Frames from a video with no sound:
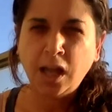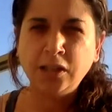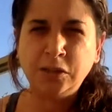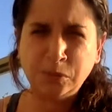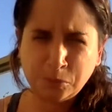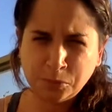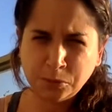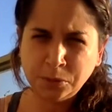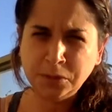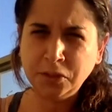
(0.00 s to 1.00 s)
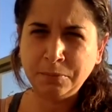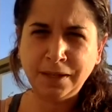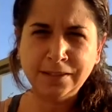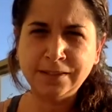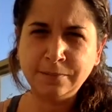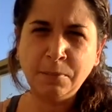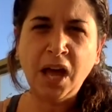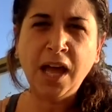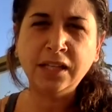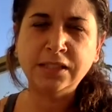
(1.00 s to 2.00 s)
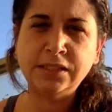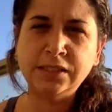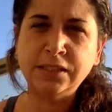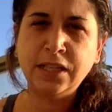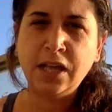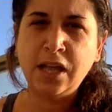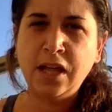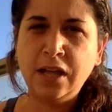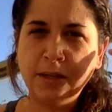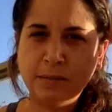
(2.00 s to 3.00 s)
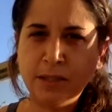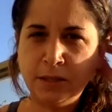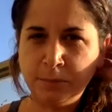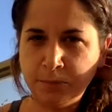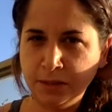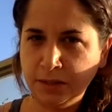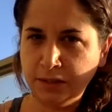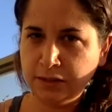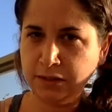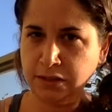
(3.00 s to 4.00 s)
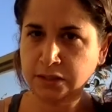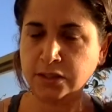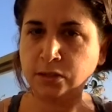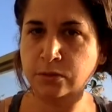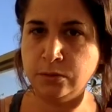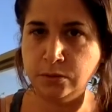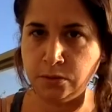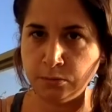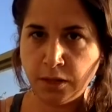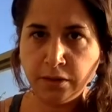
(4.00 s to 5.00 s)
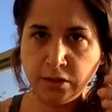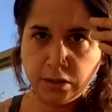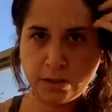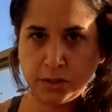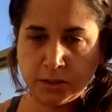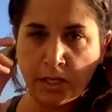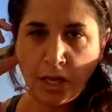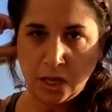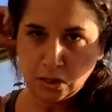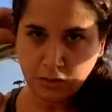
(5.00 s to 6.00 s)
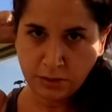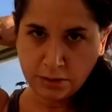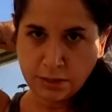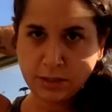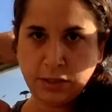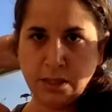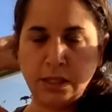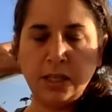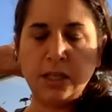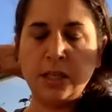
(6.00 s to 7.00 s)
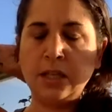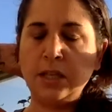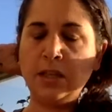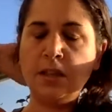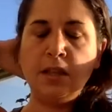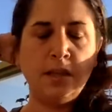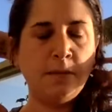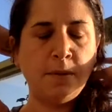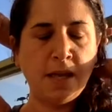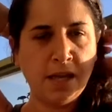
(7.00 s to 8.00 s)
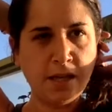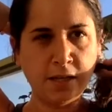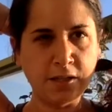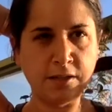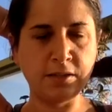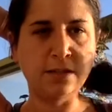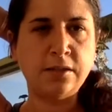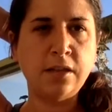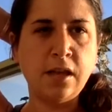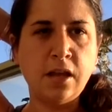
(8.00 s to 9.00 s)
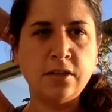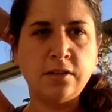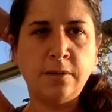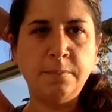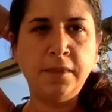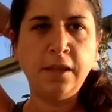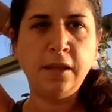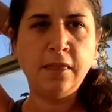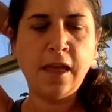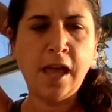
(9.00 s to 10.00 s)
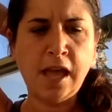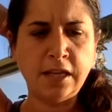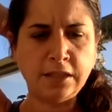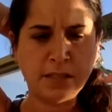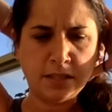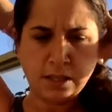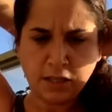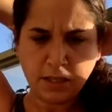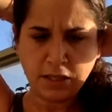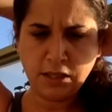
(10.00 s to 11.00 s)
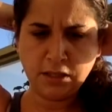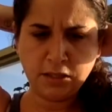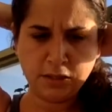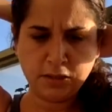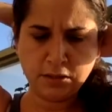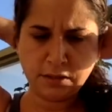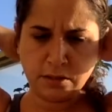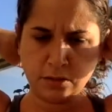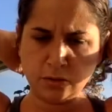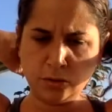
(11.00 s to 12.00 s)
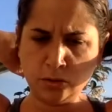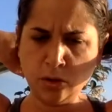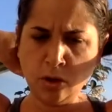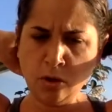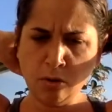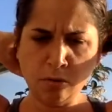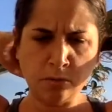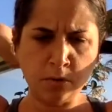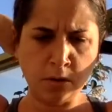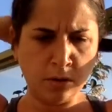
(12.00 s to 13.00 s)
a tool in your medicine box to help bring healing to others. You're going to see them as something that is so